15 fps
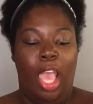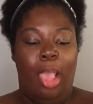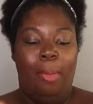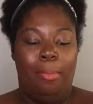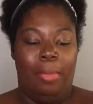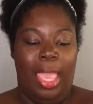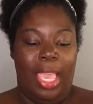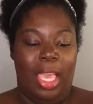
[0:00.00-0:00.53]

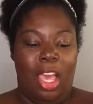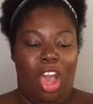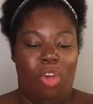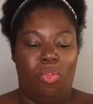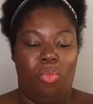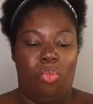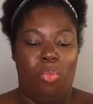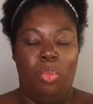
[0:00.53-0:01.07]
Makeup
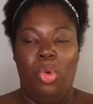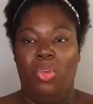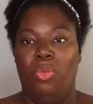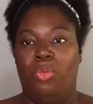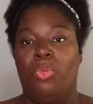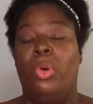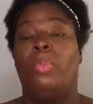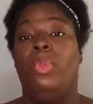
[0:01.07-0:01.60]
Remo
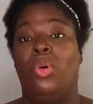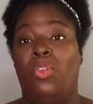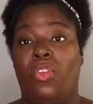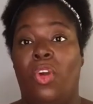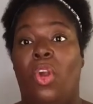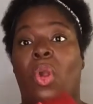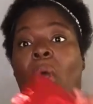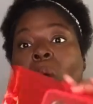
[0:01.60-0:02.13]

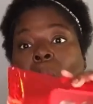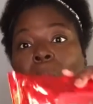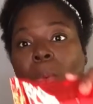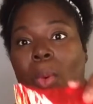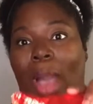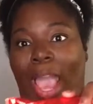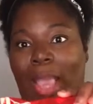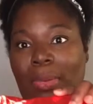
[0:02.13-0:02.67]
Remover
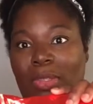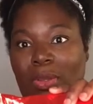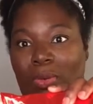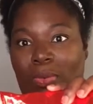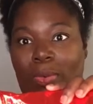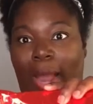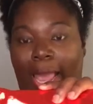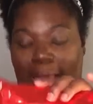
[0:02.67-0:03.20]
Wipes
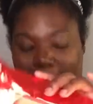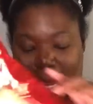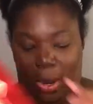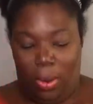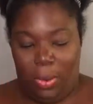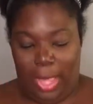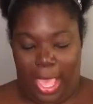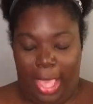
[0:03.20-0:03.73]
right here,
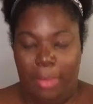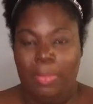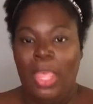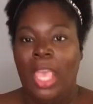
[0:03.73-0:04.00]
okay?